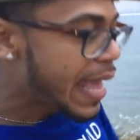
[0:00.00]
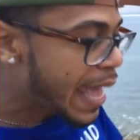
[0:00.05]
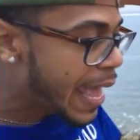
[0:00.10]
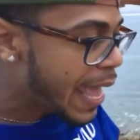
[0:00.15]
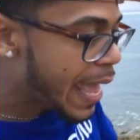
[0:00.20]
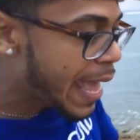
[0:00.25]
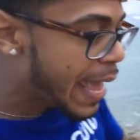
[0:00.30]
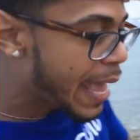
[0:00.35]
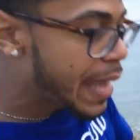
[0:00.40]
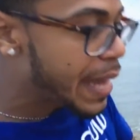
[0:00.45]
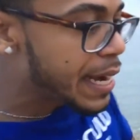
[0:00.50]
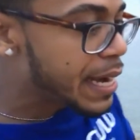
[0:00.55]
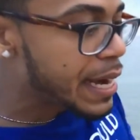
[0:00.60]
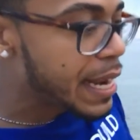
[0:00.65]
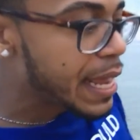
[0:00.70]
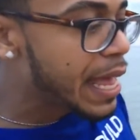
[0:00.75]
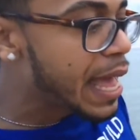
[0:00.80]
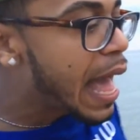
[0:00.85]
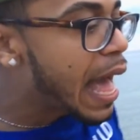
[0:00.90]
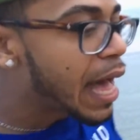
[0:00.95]
And
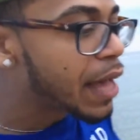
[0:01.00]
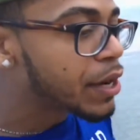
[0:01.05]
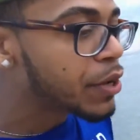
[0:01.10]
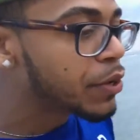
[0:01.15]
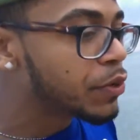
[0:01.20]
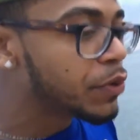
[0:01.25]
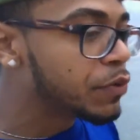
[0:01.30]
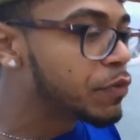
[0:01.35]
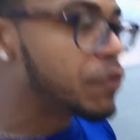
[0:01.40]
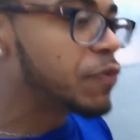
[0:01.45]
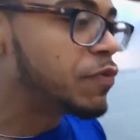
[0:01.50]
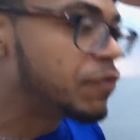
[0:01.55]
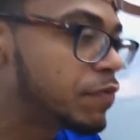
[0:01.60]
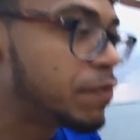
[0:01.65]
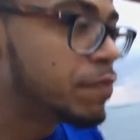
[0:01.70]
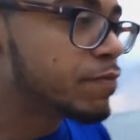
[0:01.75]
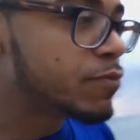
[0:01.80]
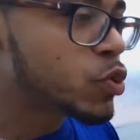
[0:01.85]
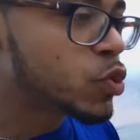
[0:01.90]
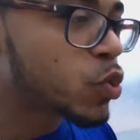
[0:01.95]
out of
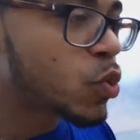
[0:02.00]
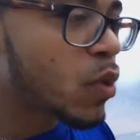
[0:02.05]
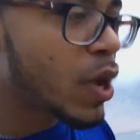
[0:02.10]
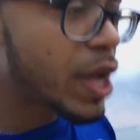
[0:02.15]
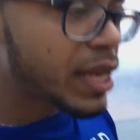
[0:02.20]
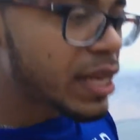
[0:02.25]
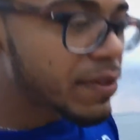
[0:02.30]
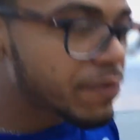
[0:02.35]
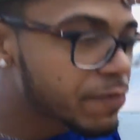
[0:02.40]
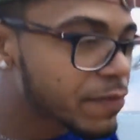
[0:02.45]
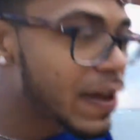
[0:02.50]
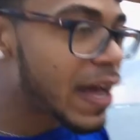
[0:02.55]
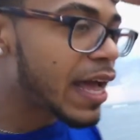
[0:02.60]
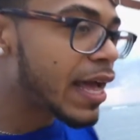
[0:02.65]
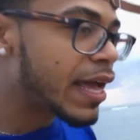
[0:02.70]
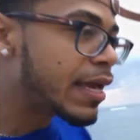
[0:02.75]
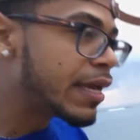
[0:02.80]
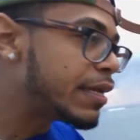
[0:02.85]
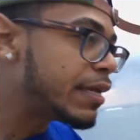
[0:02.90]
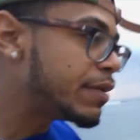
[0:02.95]

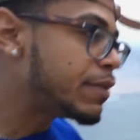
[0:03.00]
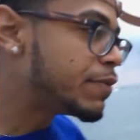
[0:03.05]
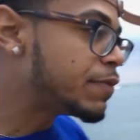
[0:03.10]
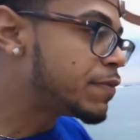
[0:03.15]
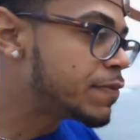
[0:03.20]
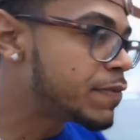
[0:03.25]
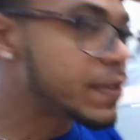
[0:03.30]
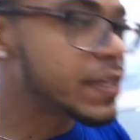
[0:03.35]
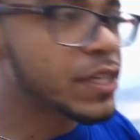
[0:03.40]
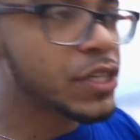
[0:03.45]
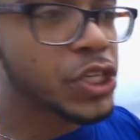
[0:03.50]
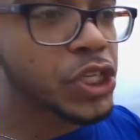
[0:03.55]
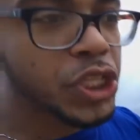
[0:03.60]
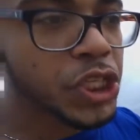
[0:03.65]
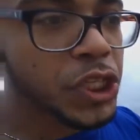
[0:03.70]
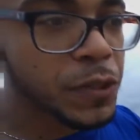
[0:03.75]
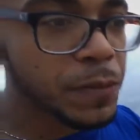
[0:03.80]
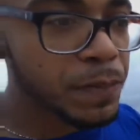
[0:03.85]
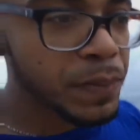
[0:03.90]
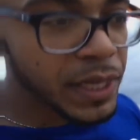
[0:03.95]

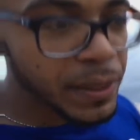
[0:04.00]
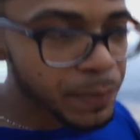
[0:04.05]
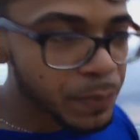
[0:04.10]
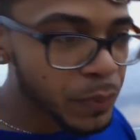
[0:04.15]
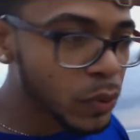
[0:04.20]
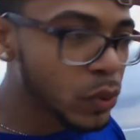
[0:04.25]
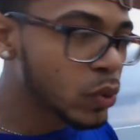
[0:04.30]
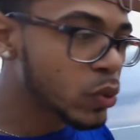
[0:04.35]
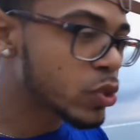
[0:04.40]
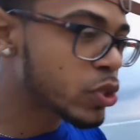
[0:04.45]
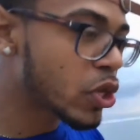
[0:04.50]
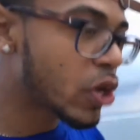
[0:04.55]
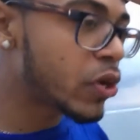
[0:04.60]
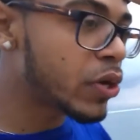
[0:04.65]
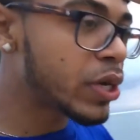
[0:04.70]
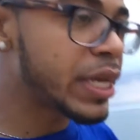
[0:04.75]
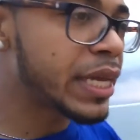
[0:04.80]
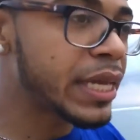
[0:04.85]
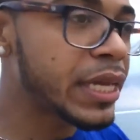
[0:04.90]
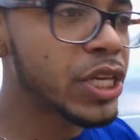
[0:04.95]
25-ish people,
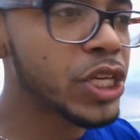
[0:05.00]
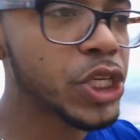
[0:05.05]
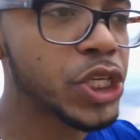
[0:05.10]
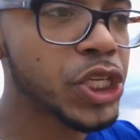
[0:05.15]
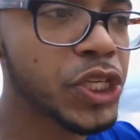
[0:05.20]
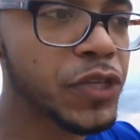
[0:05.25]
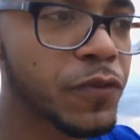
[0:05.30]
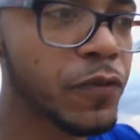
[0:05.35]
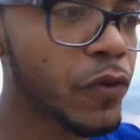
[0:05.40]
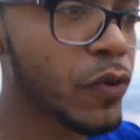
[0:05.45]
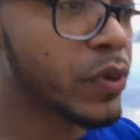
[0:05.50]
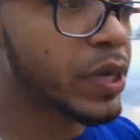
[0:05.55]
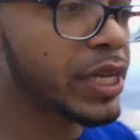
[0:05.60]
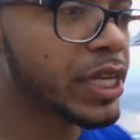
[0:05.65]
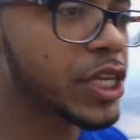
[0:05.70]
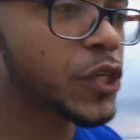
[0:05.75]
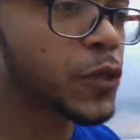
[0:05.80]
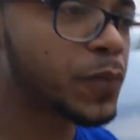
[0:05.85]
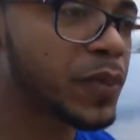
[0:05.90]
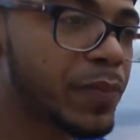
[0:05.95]
30-ish,
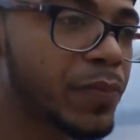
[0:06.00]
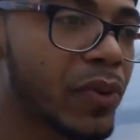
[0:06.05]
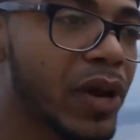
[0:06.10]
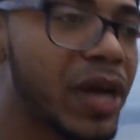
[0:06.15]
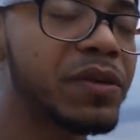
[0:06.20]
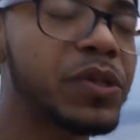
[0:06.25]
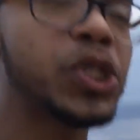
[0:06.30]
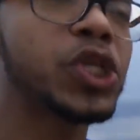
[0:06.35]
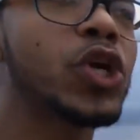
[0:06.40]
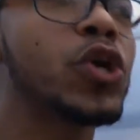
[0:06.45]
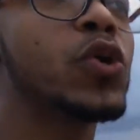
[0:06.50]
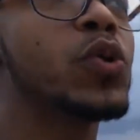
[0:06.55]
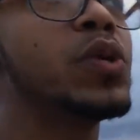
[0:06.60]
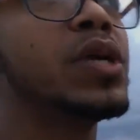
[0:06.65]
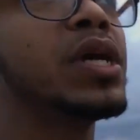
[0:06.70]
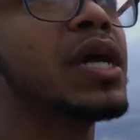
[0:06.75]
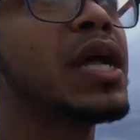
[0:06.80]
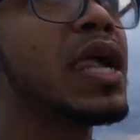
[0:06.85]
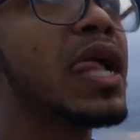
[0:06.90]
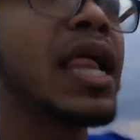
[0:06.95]
40-ish people I showed,
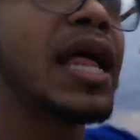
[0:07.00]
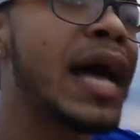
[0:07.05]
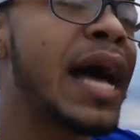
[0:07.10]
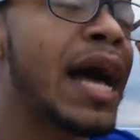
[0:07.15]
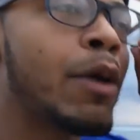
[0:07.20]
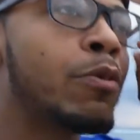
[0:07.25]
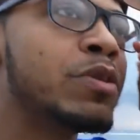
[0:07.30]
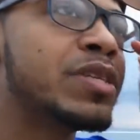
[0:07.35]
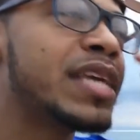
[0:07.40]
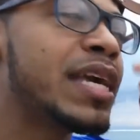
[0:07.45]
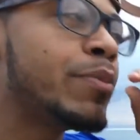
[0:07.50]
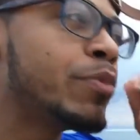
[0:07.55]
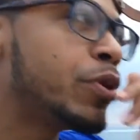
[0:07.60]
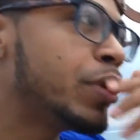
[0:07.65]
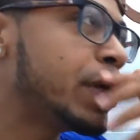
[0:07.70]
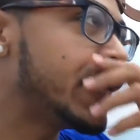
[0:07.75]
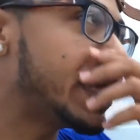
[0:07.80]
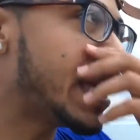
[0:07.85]
I was able to